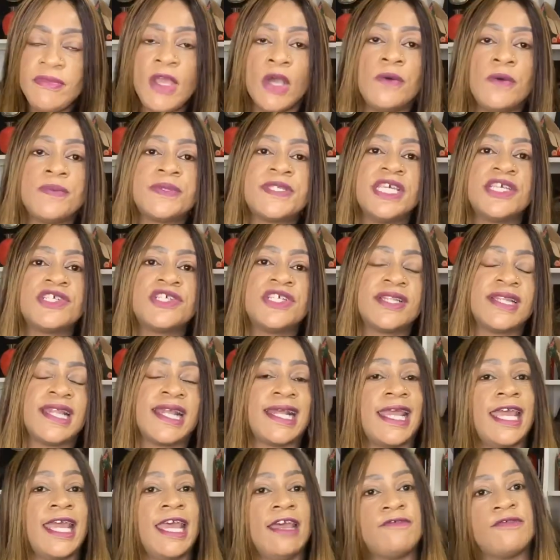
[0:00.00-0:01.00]
obsession
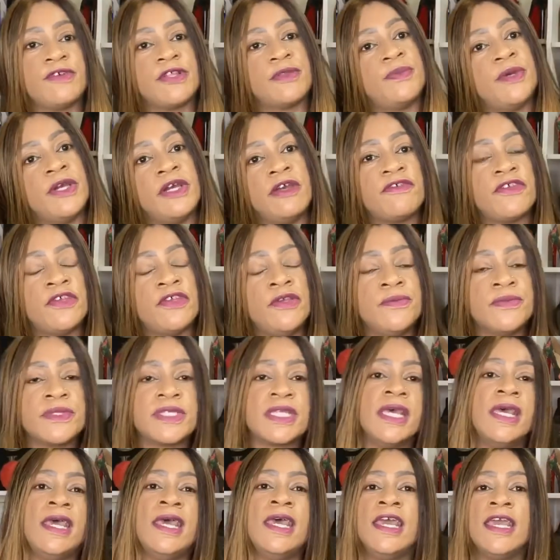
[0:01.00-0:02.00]
that I have with
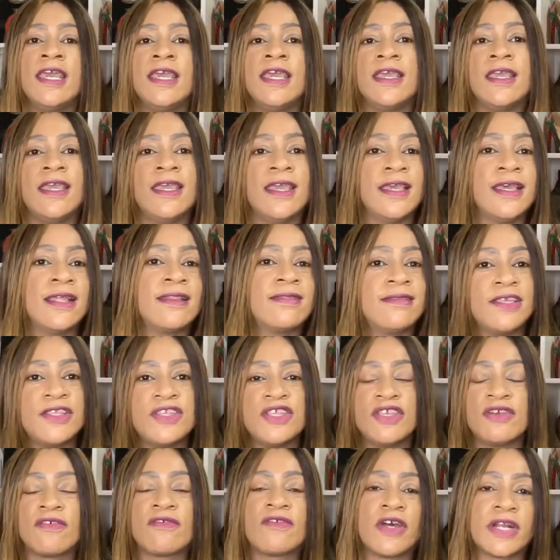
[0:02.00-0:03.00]
perfumes. Uh,
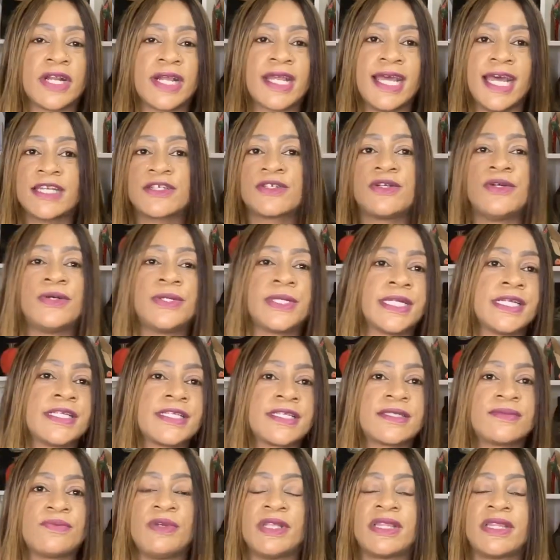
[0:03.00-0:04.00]
you've got to cut
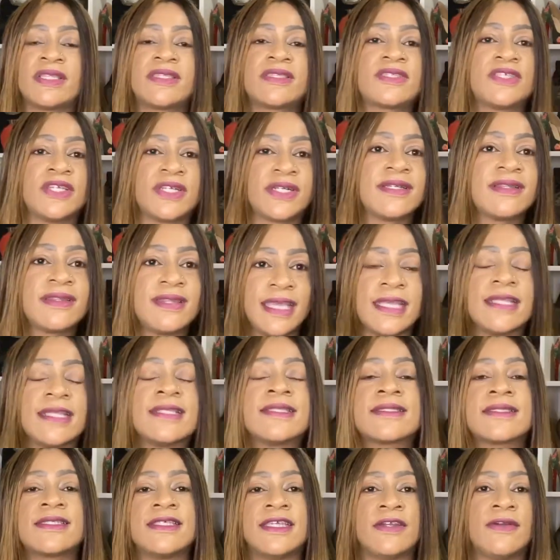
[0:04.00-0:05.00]
corners with certain
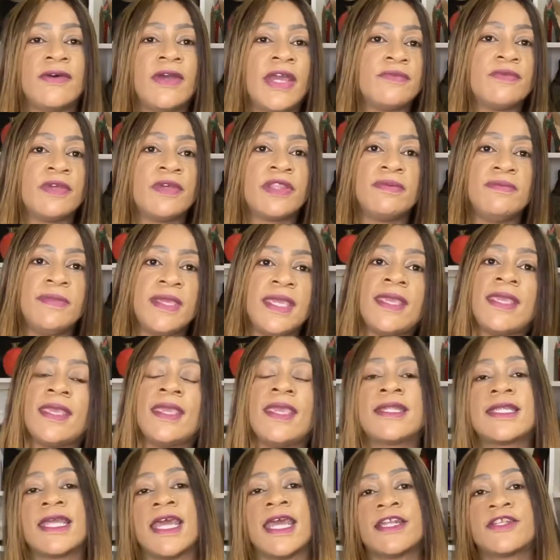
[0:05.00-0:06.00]
things, you know, and with me,
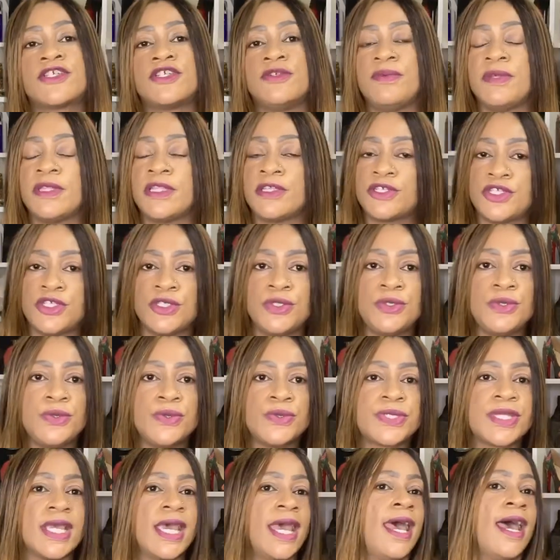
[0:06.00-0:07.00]
it had to be the
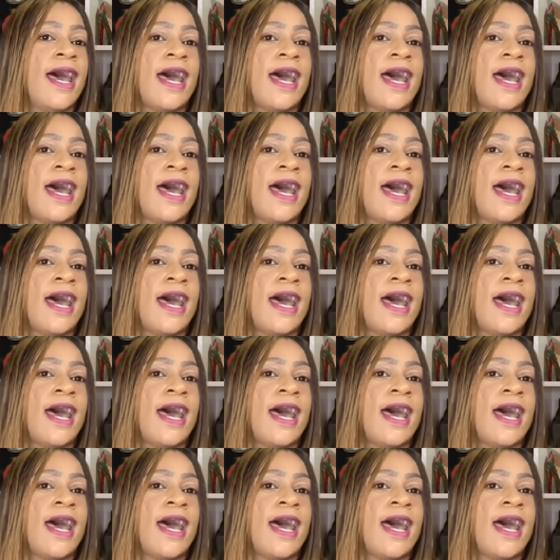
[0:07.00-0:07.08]
shoes.